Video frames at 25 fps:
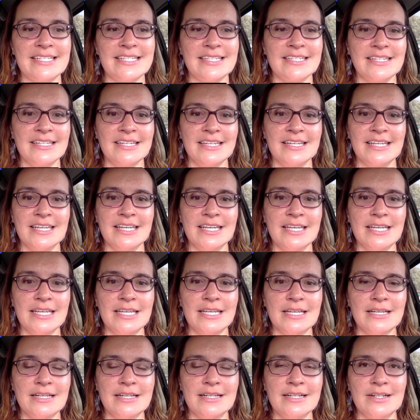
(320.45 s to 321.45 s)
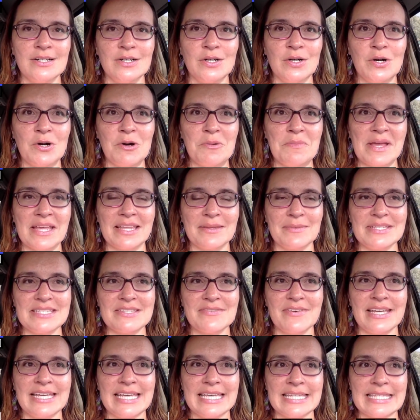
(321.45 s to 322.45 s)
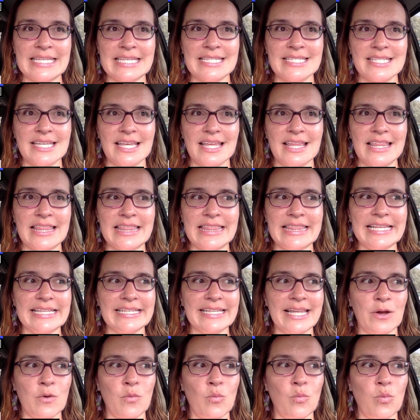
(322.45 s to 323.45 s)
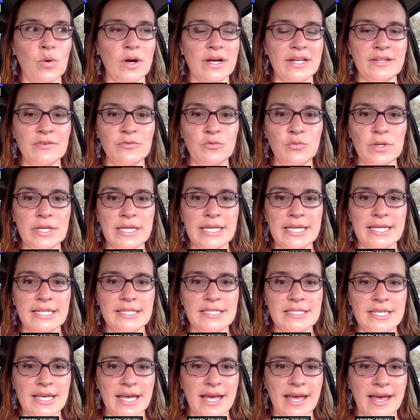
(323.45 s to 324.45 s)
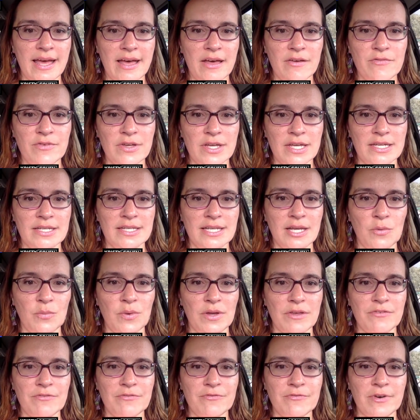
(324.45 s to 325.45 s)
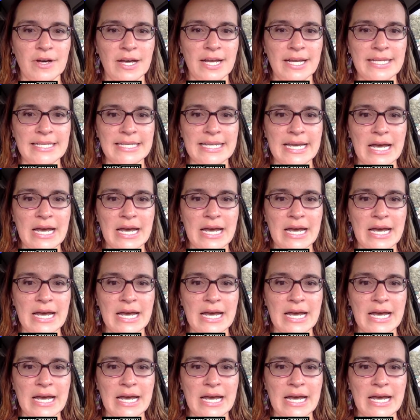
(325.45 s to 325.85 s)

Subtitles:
oh man, let me see if I can get this, that like, what if we get to heaven and we find out that like,